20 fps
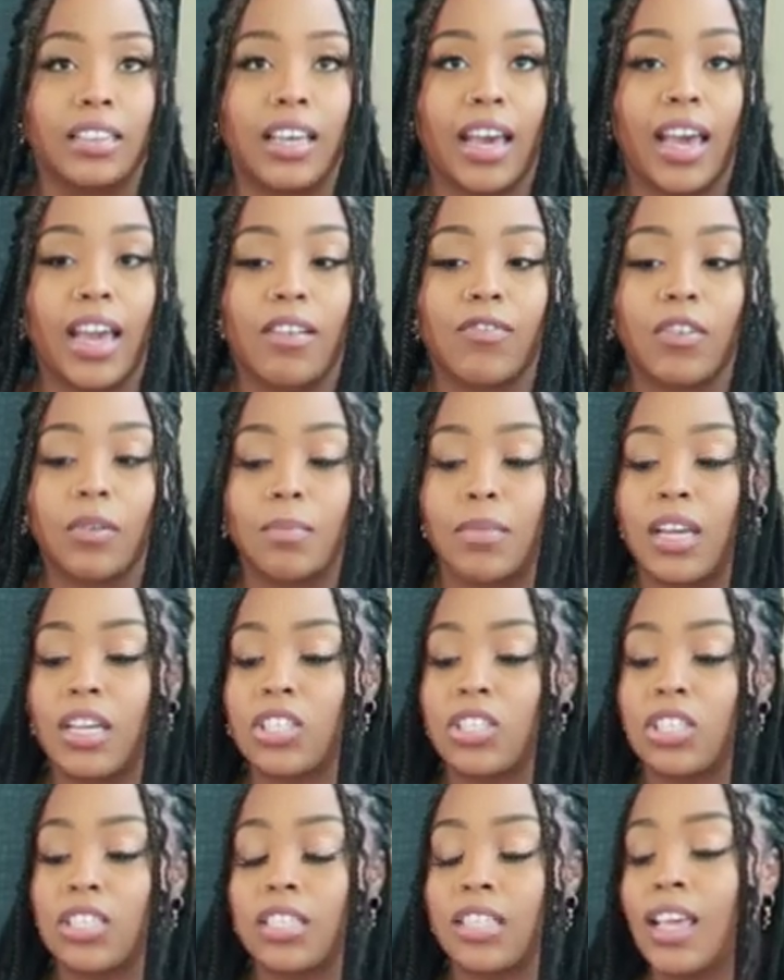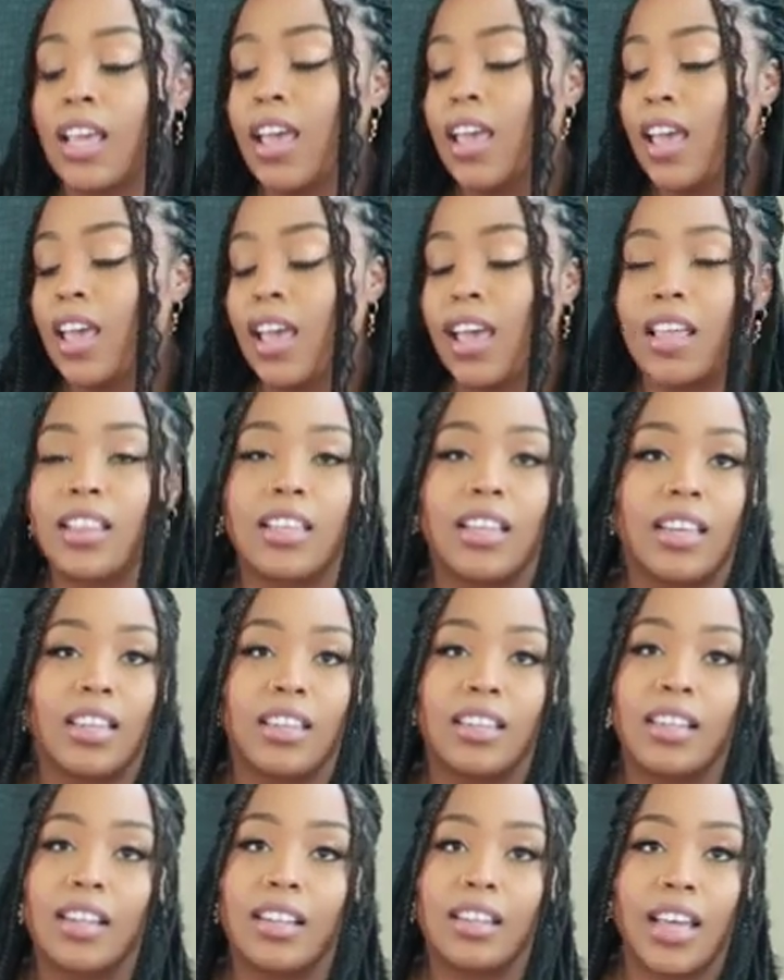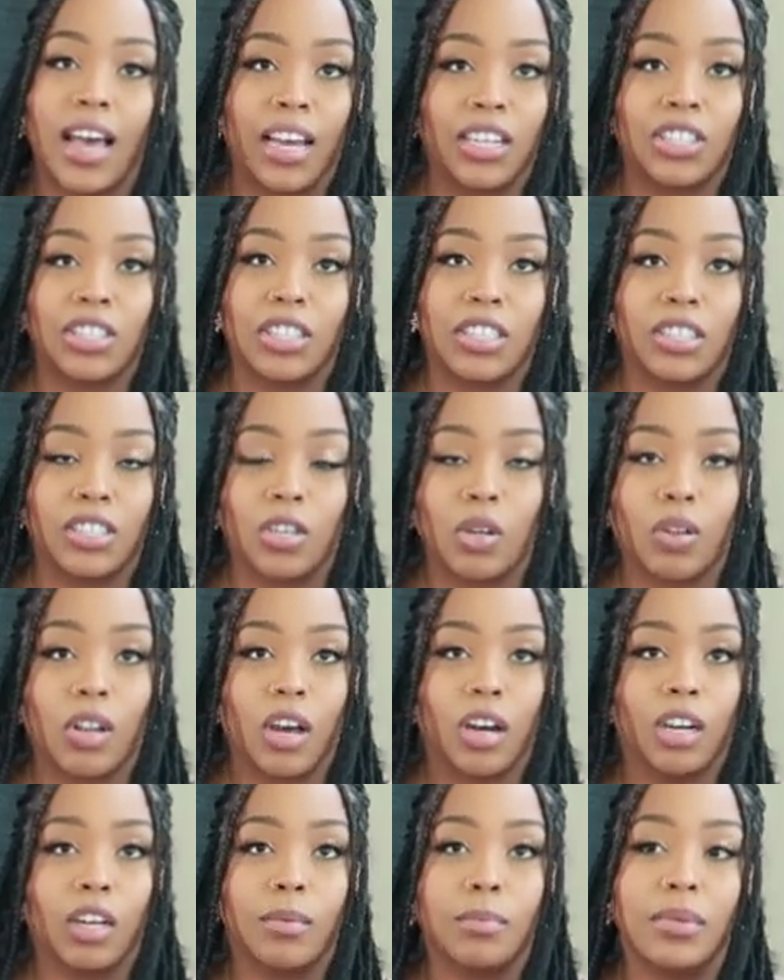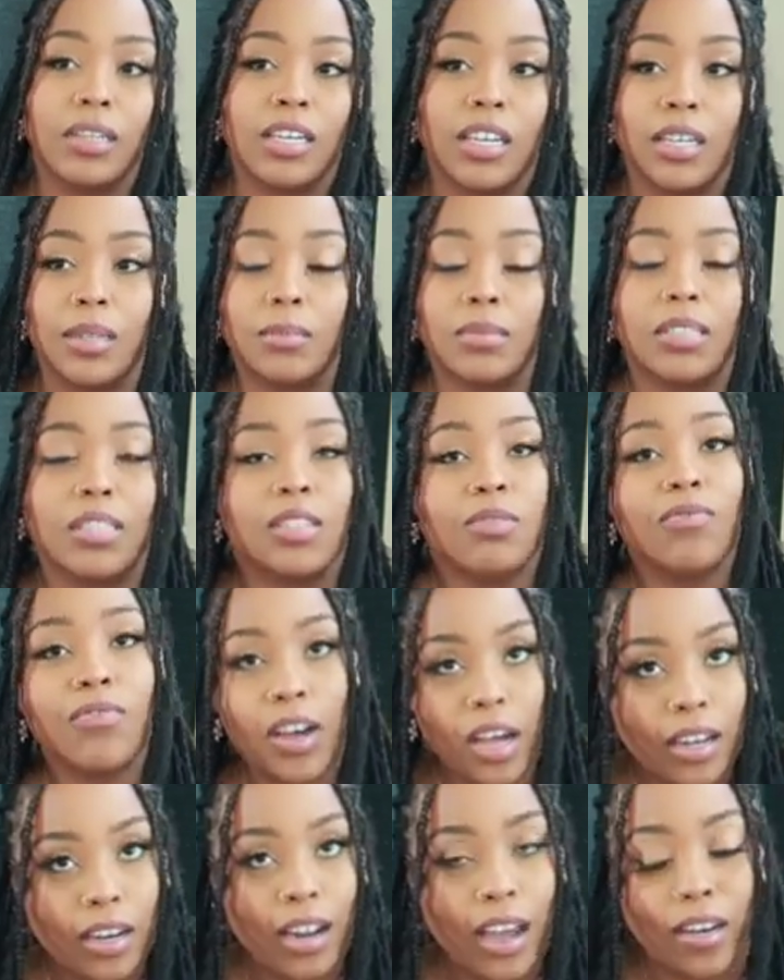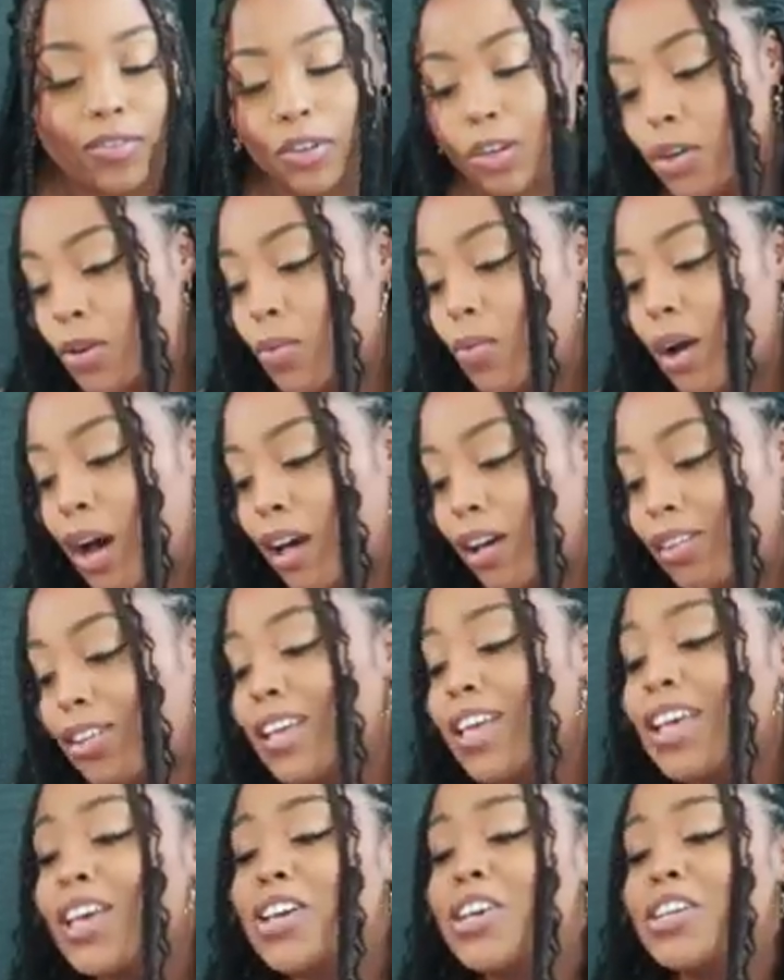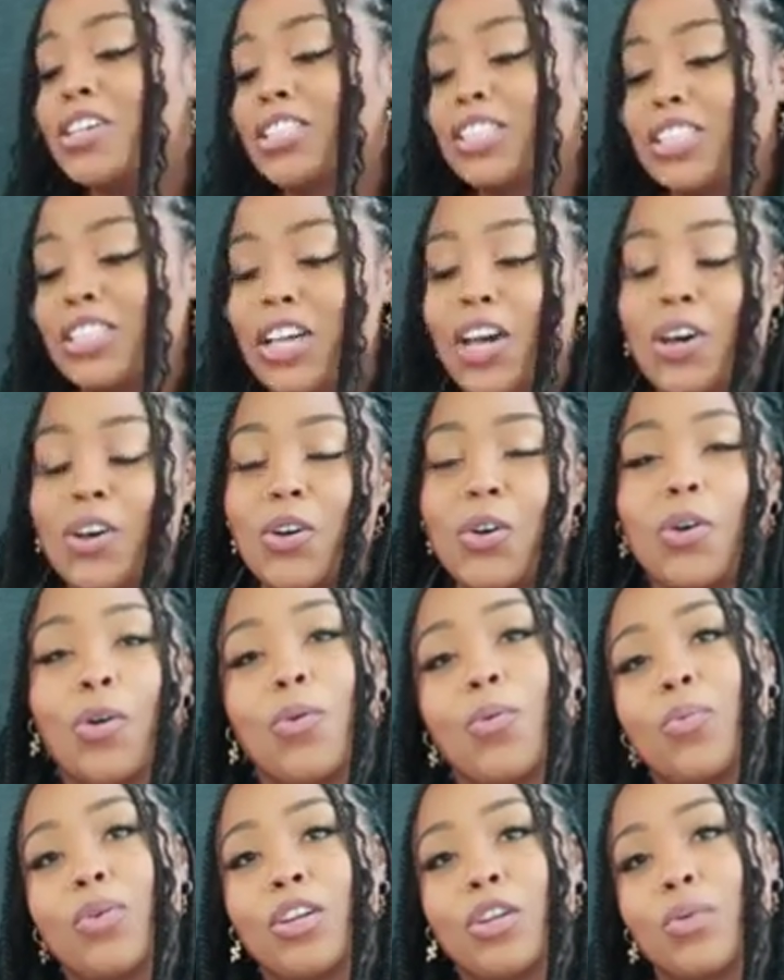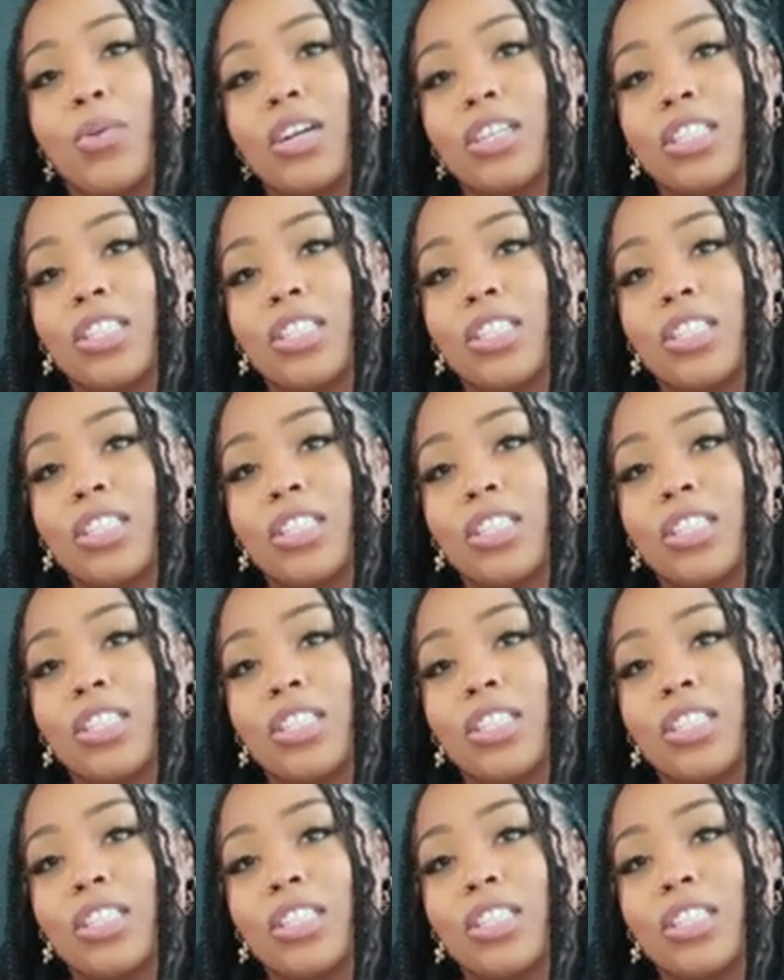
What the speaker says: that information, and then lashing no longer becomes fun after a while. So when you are